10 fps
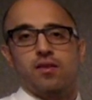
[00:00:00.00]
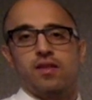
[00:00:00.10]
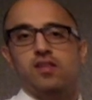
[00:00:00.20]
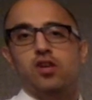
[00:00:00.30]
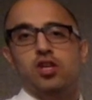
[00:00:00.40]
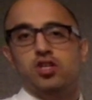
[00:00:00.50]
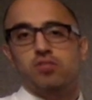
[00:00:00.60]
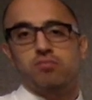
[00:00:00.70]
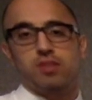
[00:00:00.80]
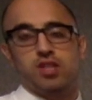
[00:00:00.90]
These are
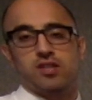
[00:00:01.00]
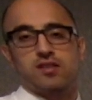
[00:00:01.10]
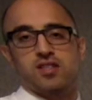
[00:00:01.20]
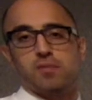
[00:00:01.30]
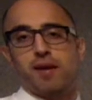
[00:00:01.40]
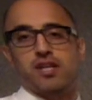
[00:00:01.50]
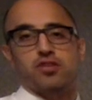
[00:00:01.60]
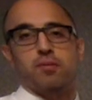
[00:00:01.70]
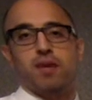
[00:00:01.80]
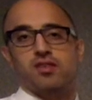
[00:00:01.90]
just a
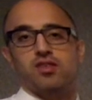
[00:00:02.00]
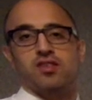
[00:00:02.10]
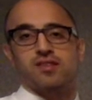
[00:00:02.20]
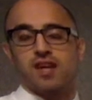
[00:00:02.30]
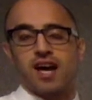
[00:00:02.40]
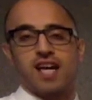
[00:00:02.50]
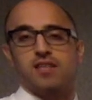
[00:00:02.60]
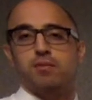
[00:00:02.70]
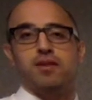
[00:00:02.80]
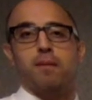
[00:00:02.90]
spectrum based on size,
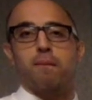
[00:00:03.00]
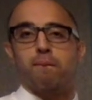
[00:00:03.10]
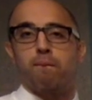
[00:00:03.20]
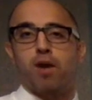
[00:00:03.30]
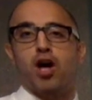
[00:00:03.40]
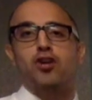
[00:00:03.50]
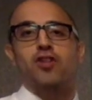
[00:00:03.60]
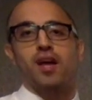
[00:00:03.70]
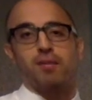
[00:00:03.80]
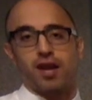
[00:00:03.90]
but the
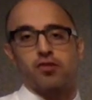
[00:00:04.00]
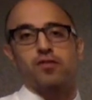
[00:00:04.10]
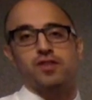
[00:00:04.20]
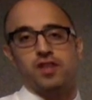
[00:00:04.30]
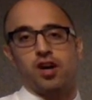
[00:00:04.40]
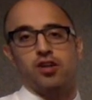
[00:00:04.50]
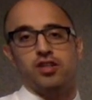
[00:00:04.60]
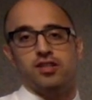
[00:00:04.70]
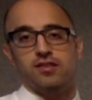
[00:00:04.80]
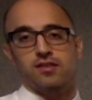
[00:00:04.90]
underlying
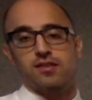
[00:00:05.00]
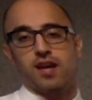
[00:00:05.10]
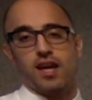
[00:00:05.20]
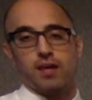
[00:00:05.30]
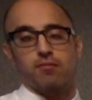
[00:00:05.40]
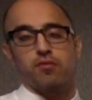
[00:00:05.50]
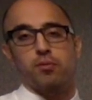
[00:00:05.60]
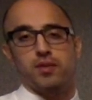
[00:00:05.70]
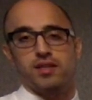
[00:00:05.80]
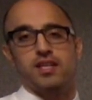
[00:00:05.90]
pathophysiology is the same for
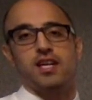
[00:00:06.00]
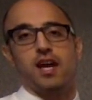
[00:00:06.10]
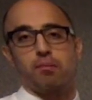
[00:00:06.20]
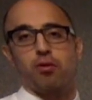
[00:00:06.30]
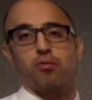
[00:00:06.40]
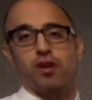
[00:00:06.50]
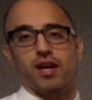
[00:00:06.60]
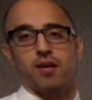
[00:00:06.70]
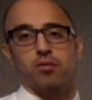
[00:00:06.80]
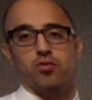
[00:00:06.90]
petechiae, purpura, and
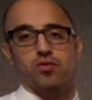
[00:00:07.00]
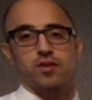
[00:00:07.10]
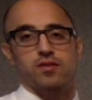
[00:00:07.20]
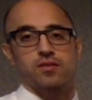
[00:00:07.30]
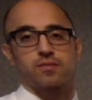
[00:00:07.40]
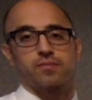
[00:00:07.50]
ecchymosis.